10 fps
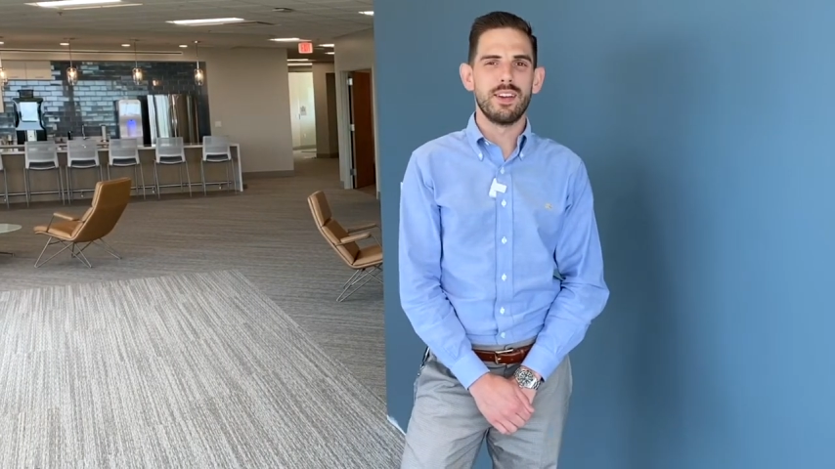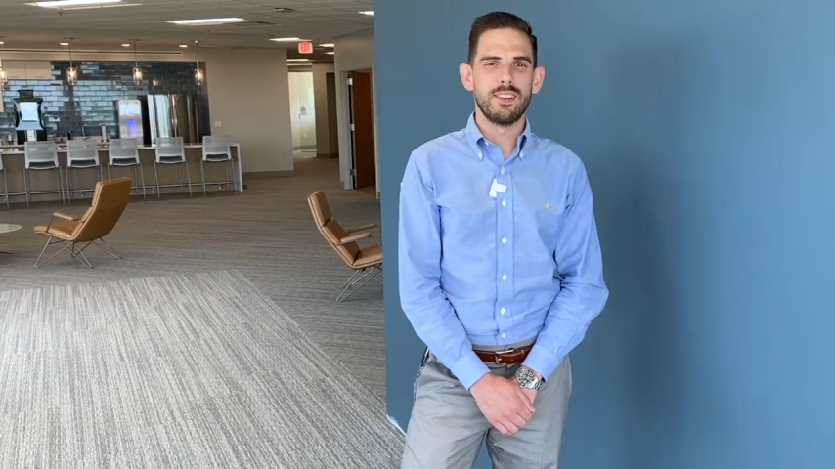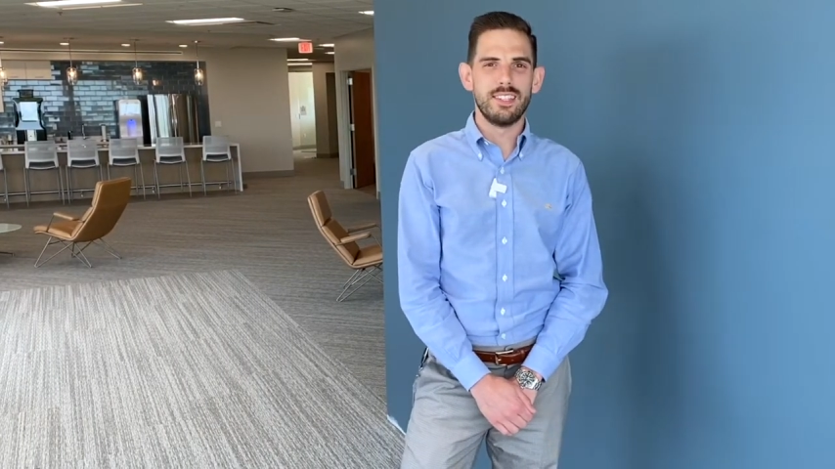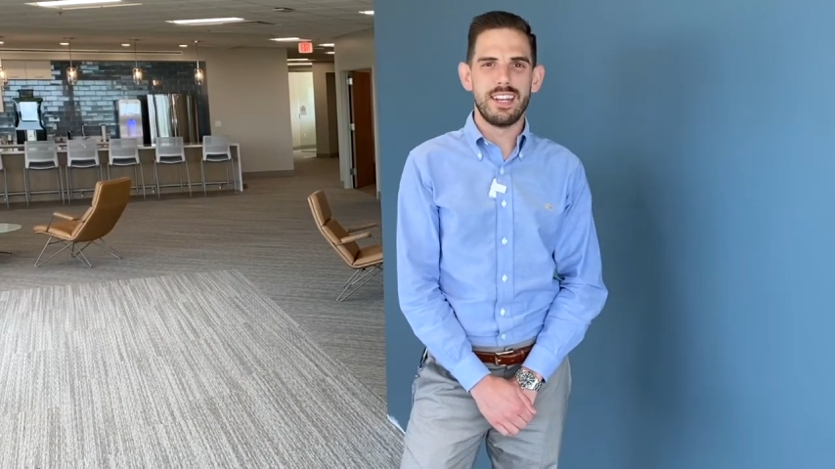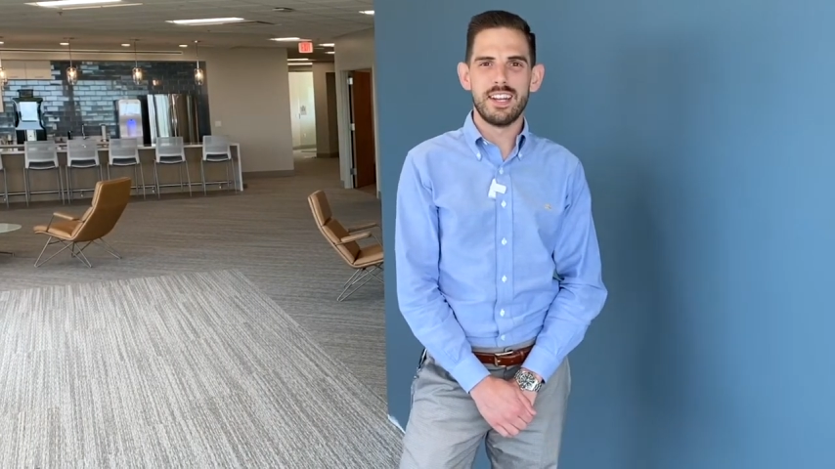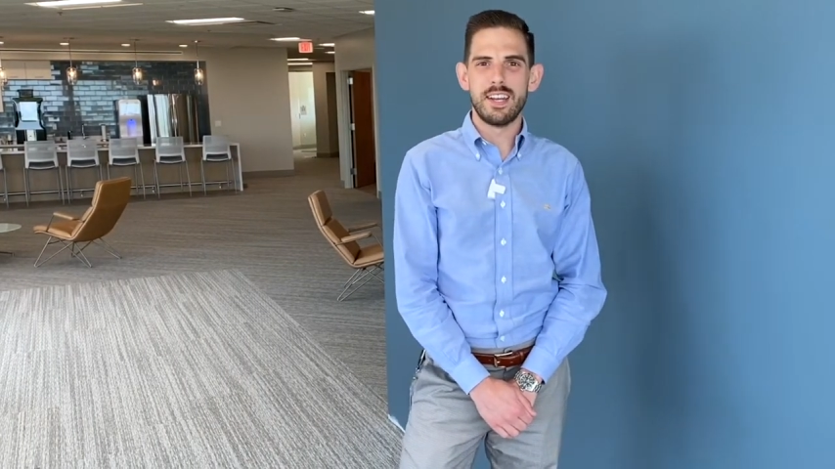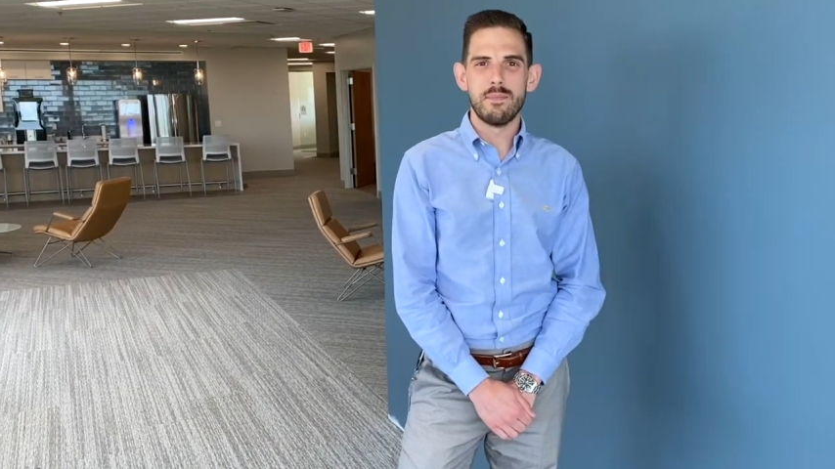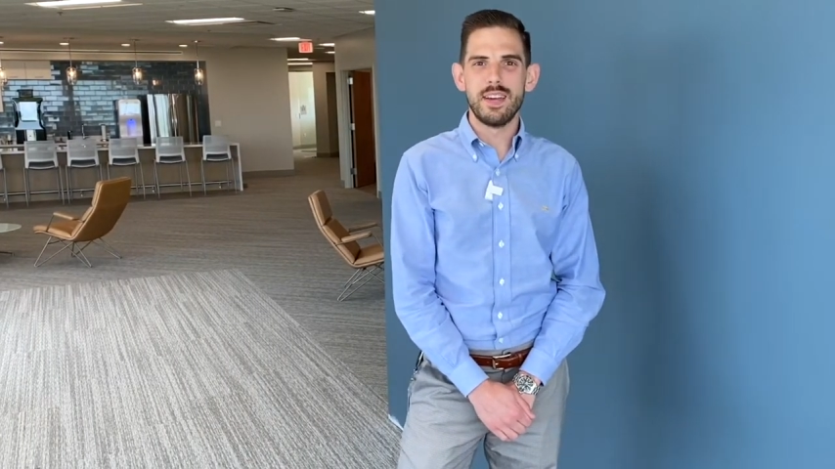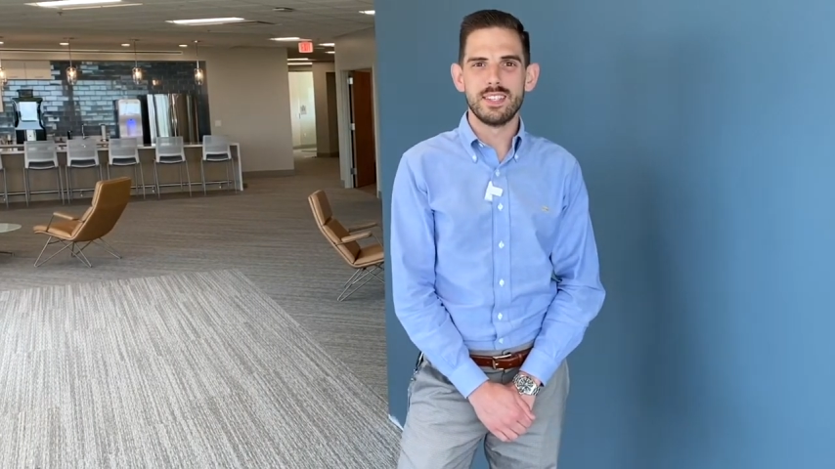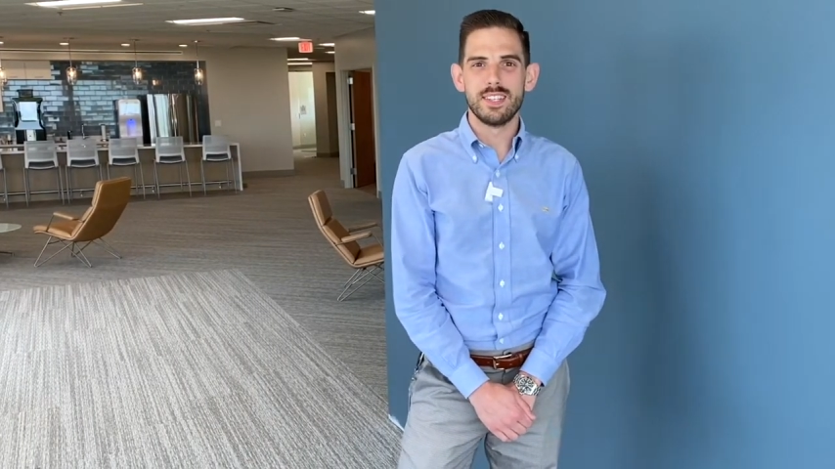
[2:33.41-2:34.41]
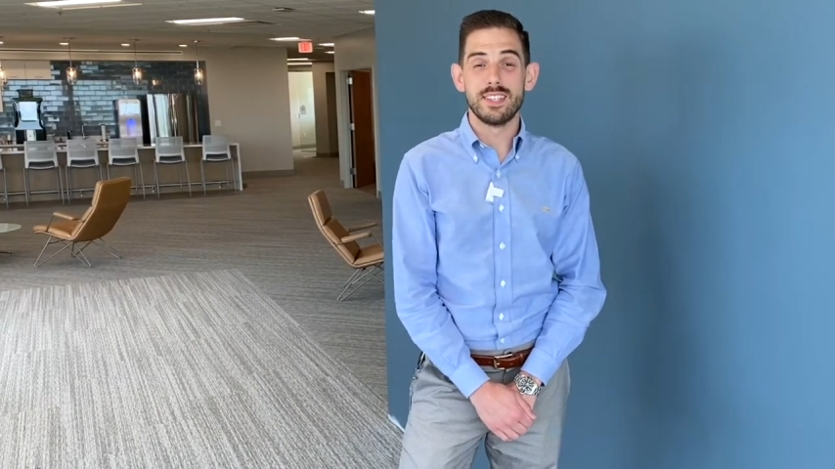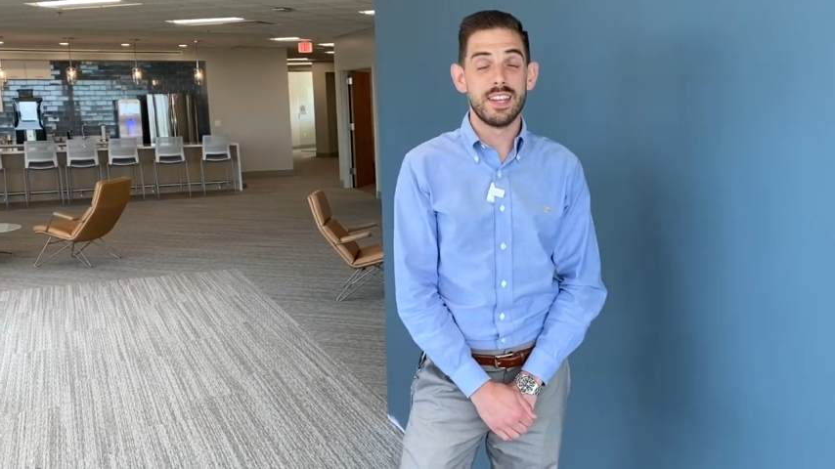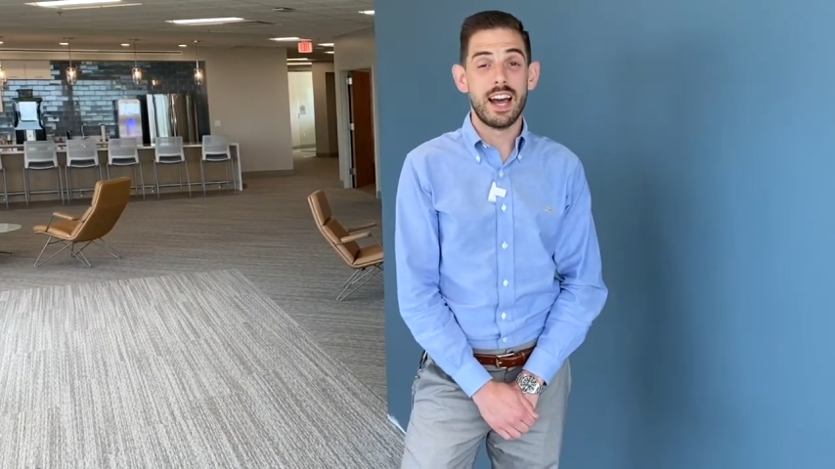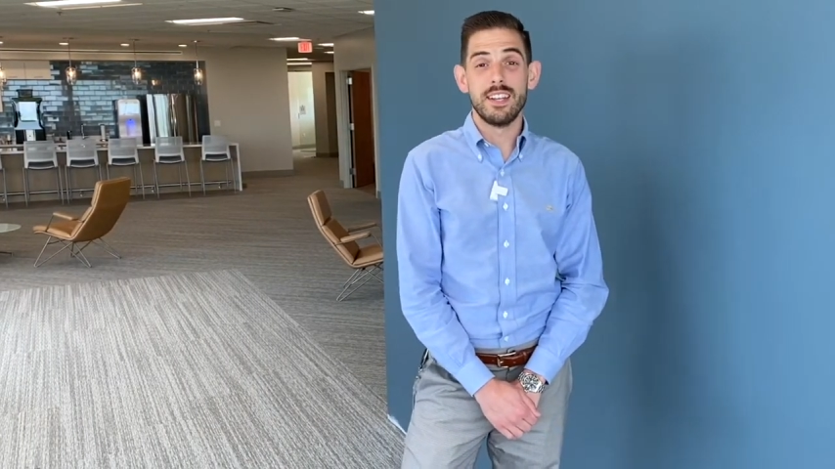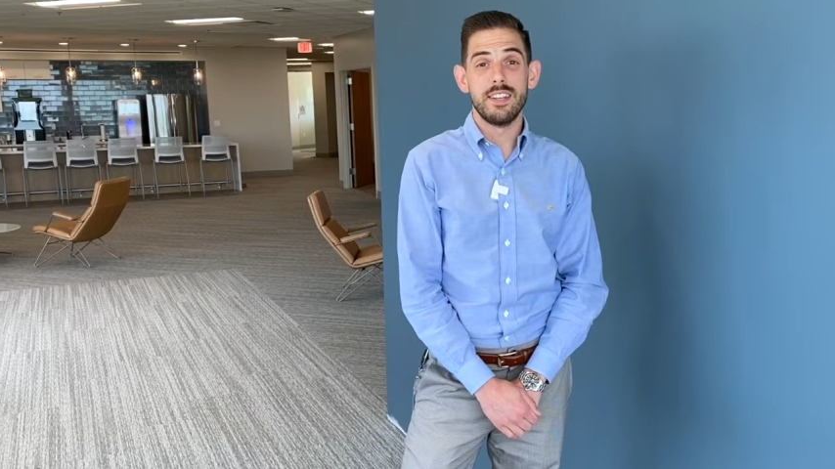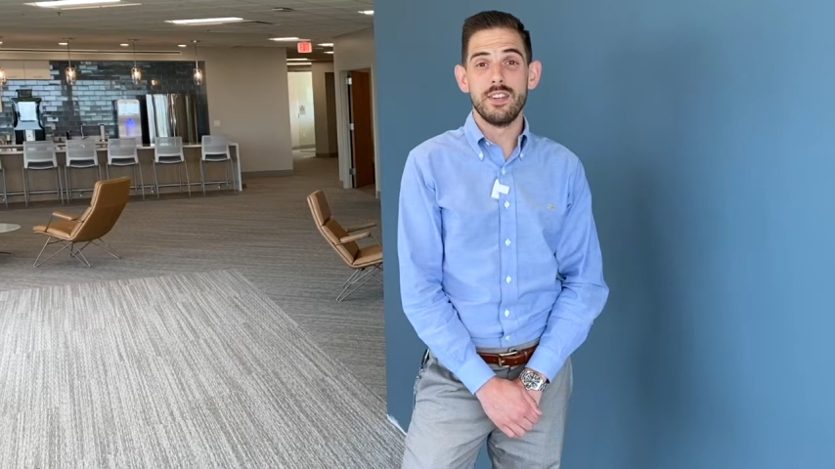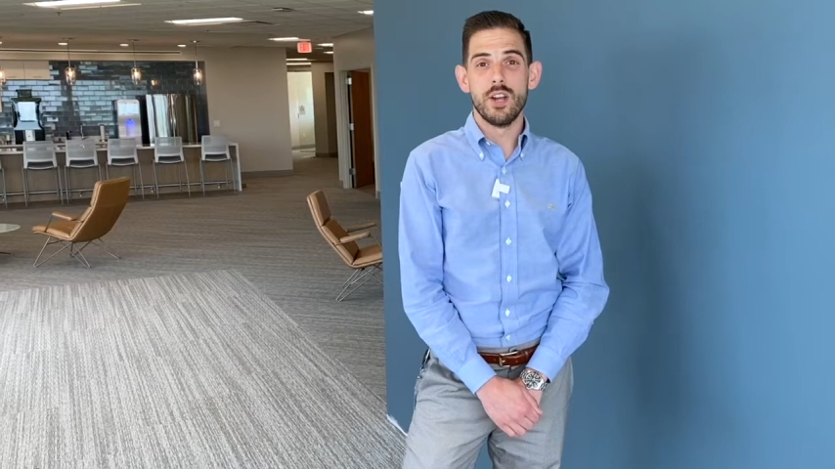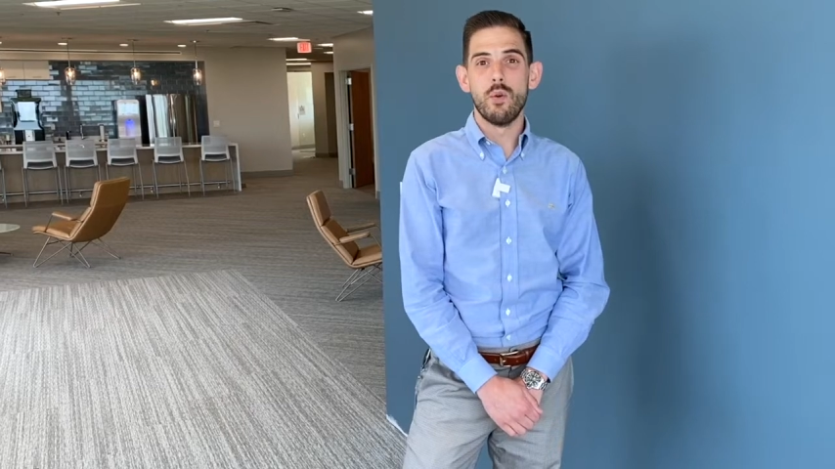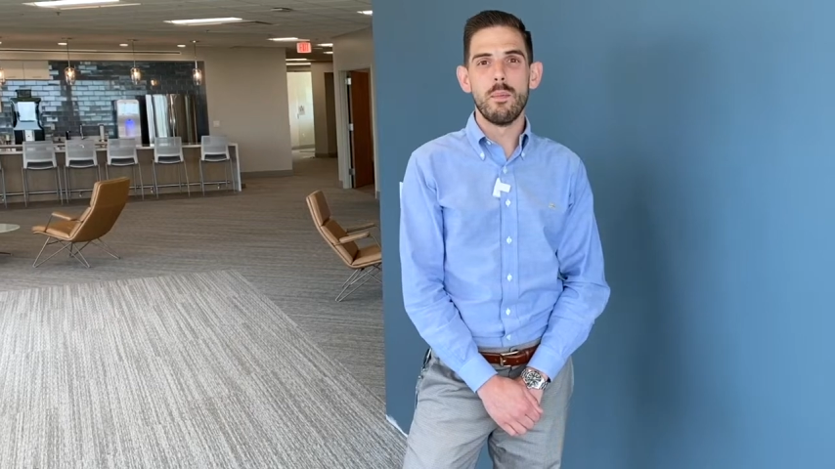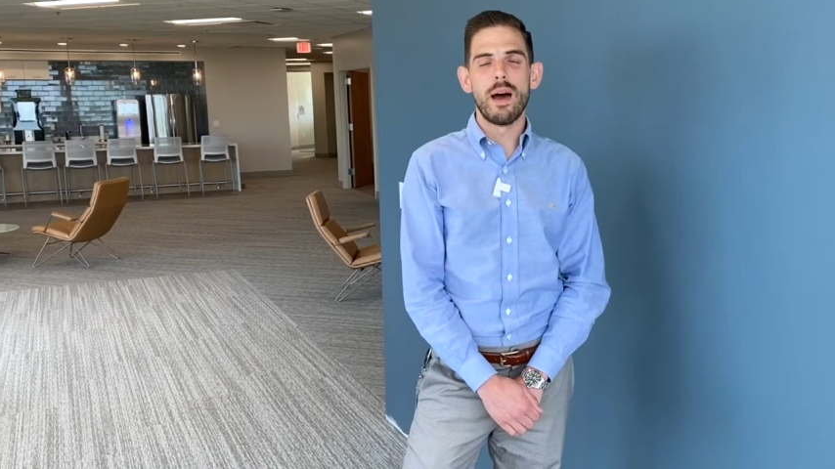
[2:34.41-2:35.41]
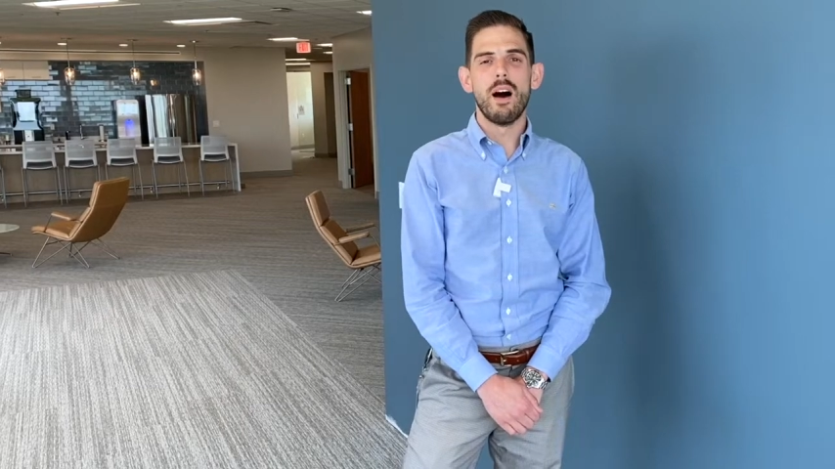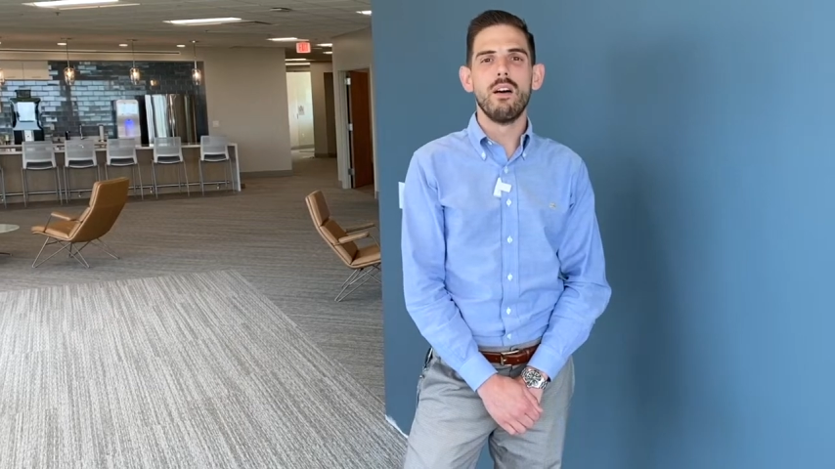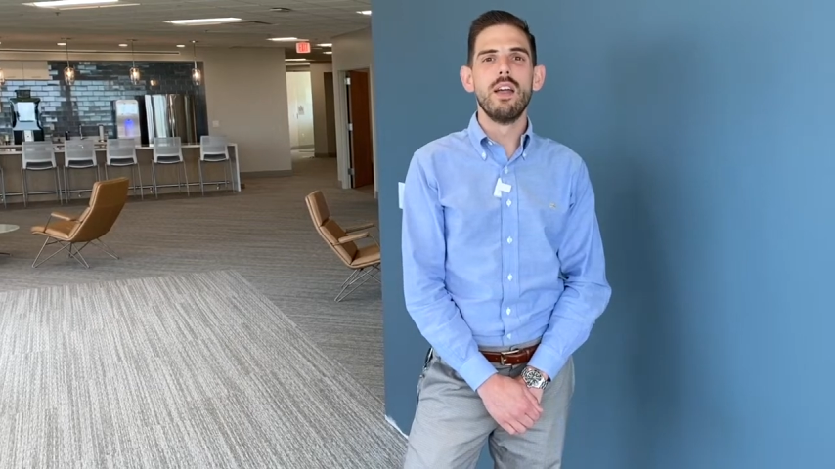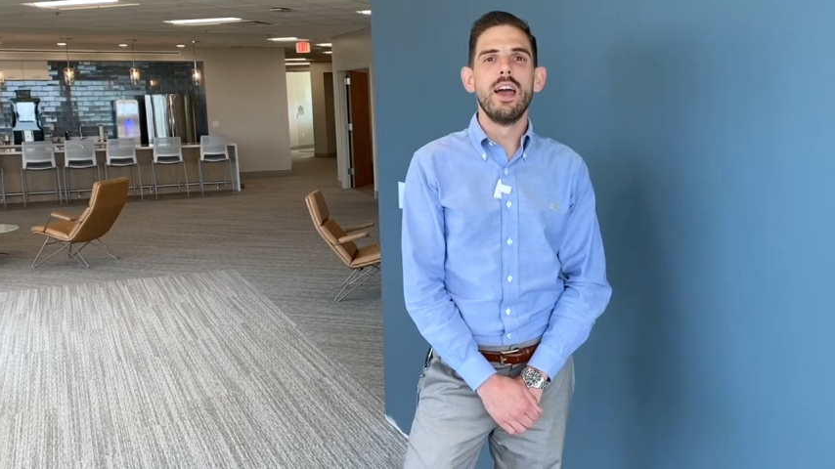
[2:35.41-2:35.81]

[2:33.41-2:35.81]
on a day-to-day basis that I didn't know about.